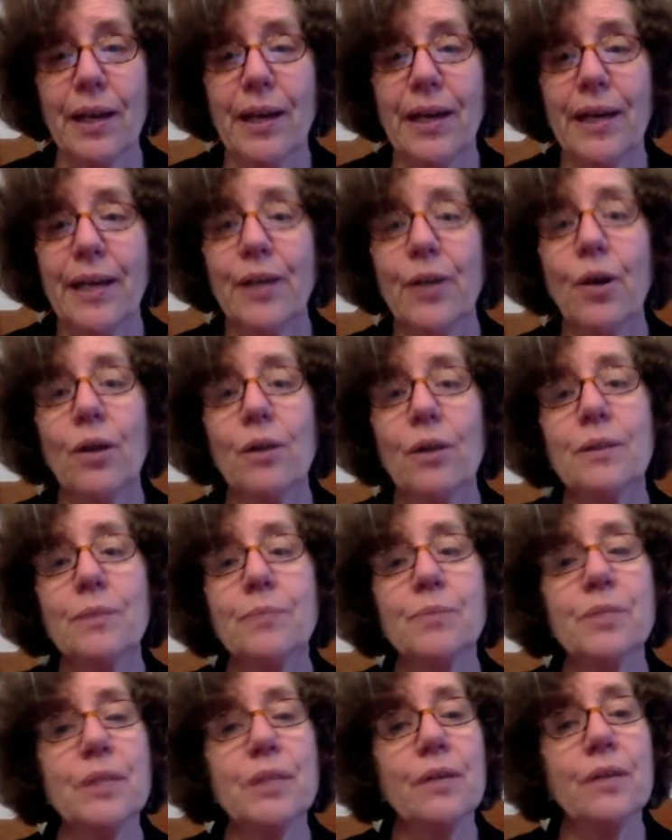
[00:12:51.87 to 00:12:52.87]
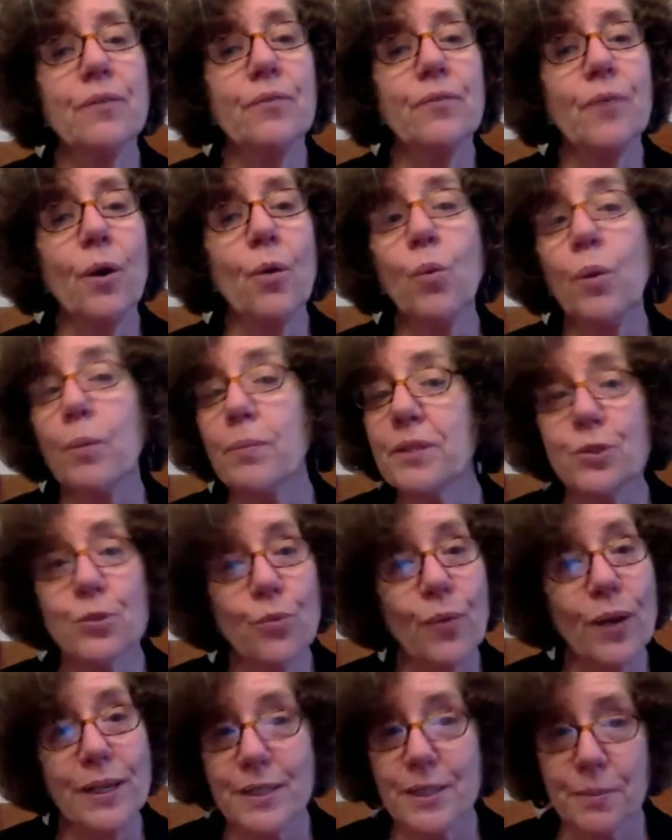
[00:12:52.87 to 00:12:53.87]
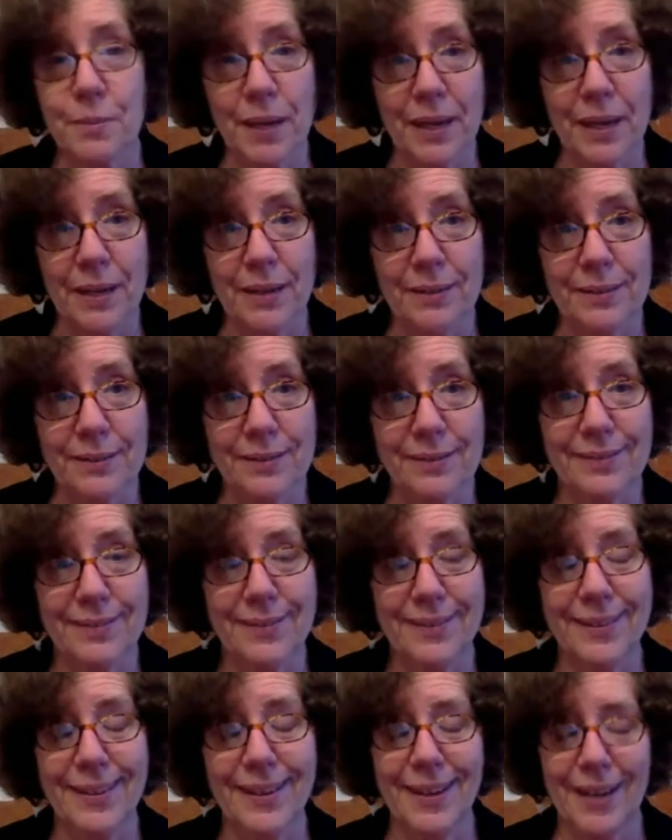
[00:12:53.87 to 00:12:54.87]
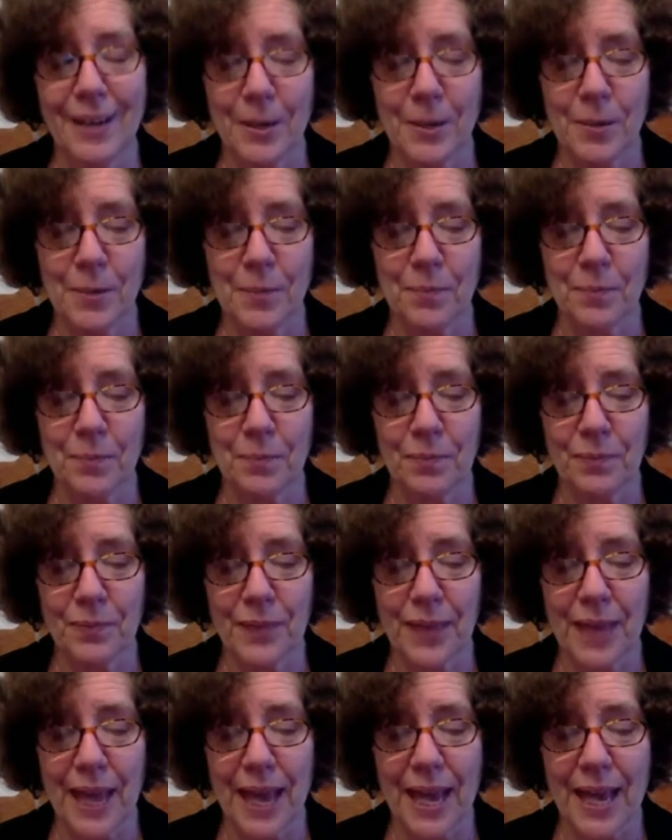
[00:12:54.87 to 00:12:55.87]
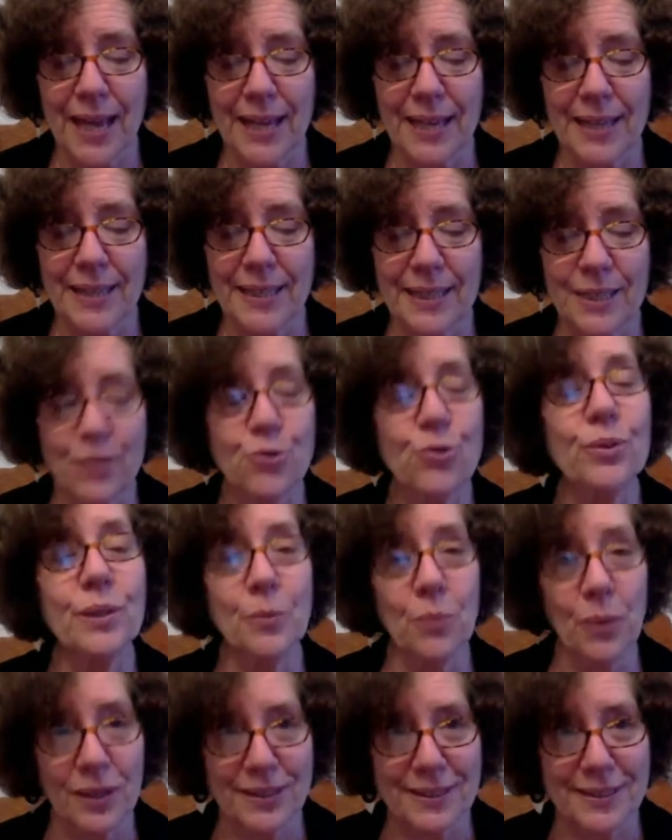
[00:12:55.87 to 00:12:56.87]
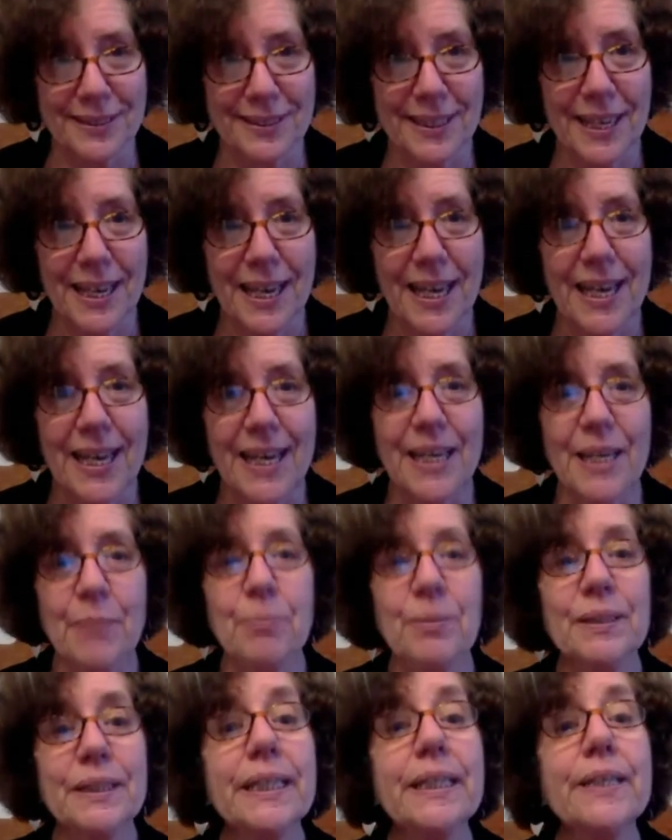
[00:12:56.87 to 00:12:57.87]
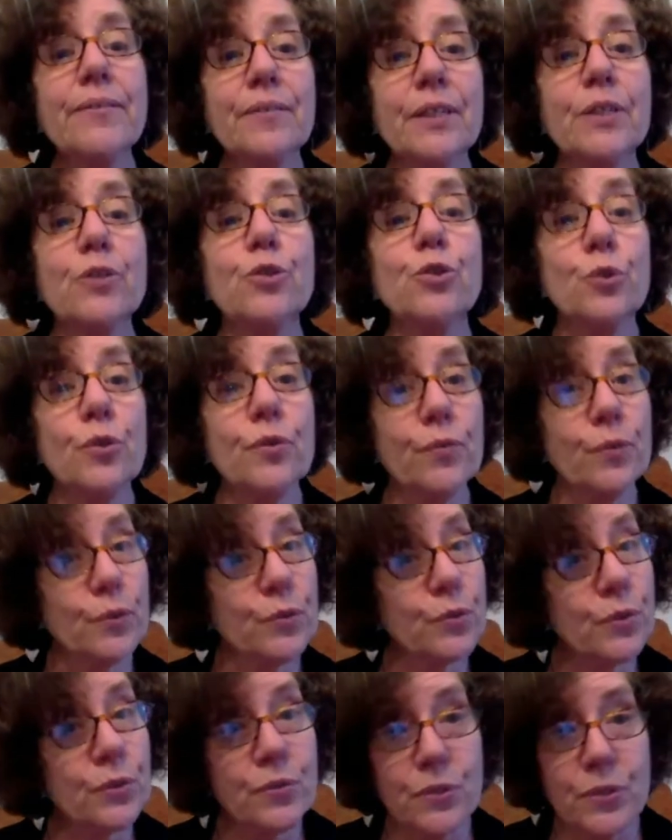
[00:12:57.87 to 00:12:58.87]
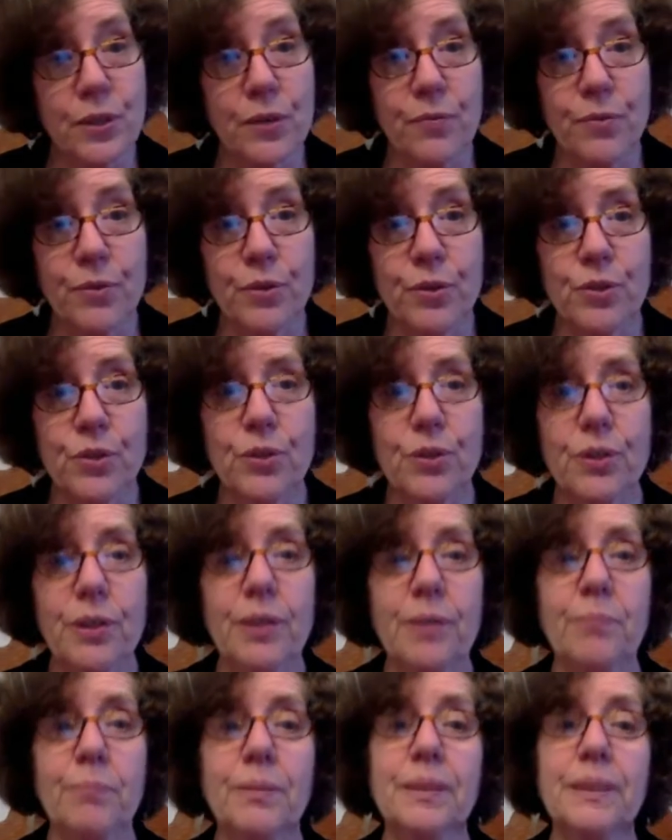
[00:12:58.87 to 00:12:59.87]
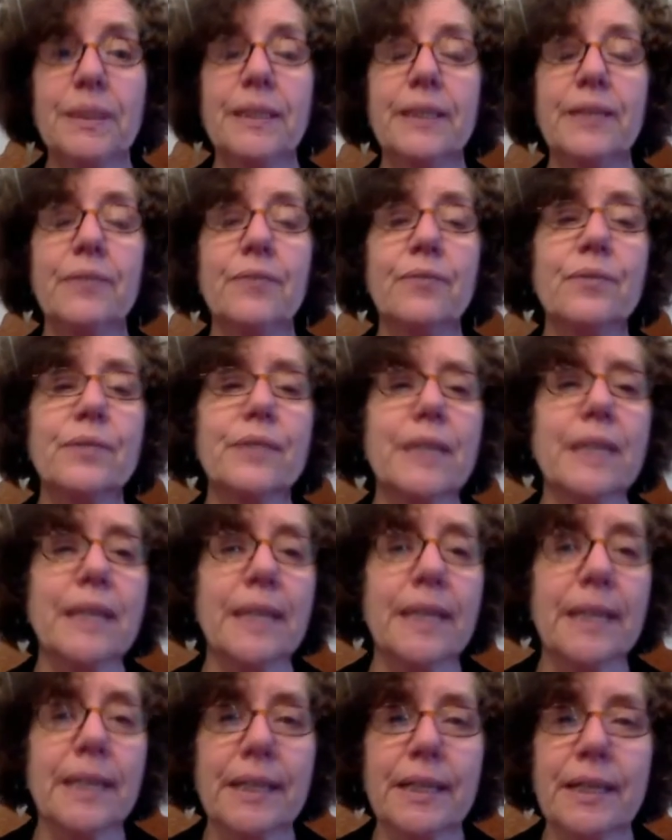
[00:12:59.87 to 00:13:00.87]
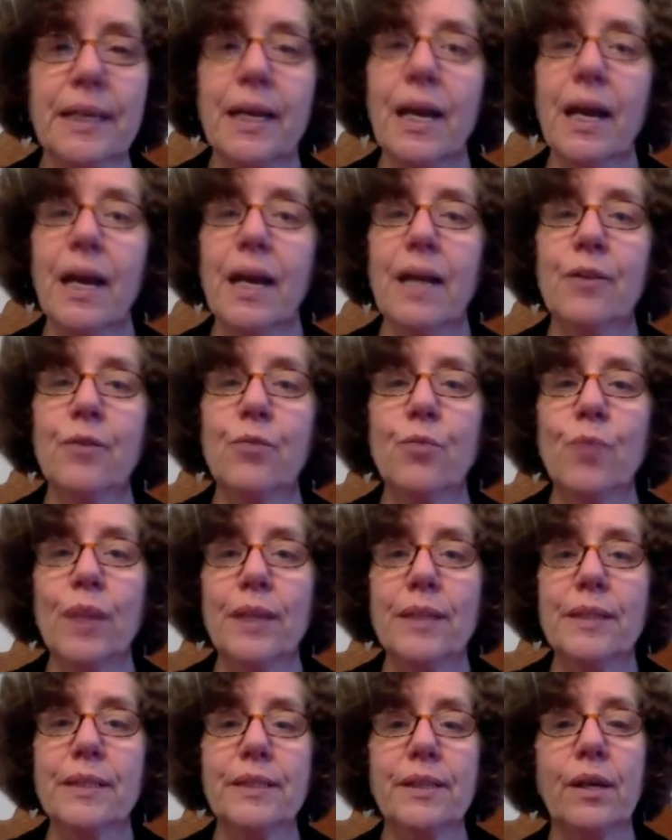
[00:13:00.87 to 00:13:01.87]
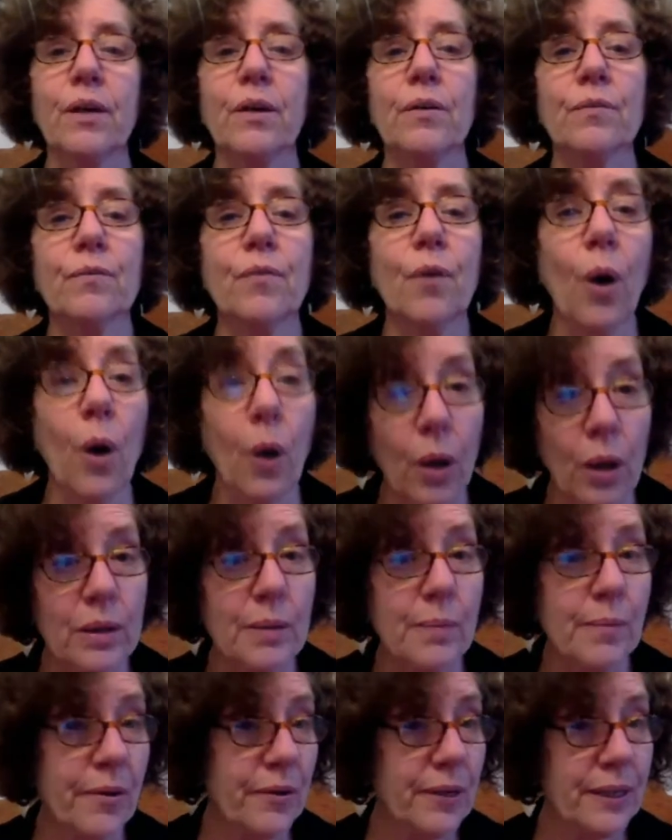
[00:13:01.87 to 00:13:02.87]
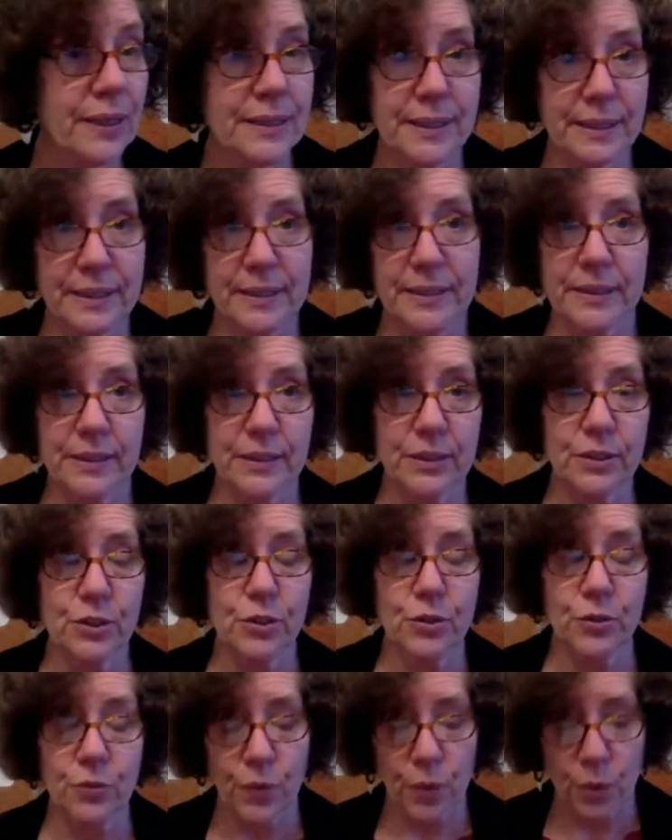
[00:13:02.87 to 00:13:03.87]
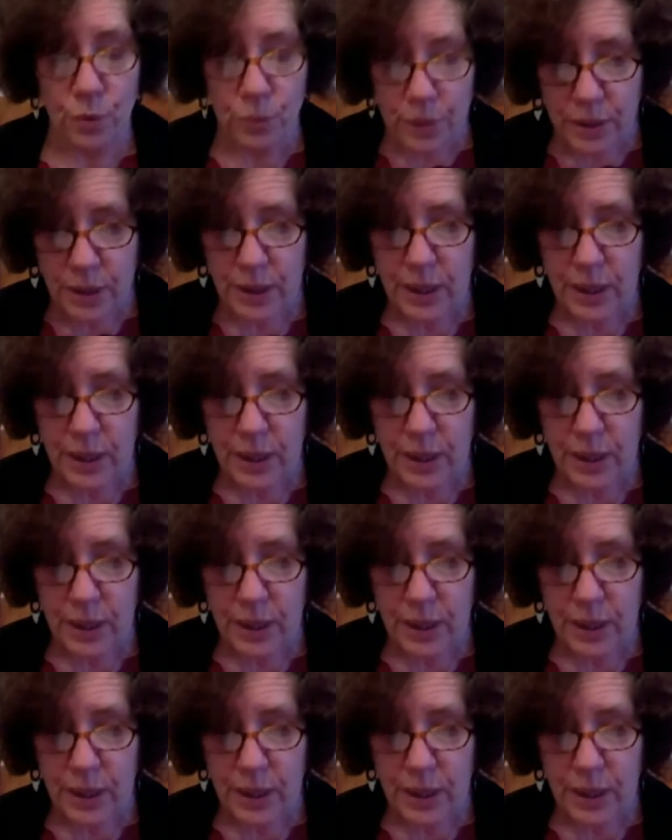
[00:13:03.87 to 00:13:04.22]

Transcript: He called himself a woman's rights man, um, and he truly was. He believed in universal suffrage. He believed in the rights of all American citizens to vote.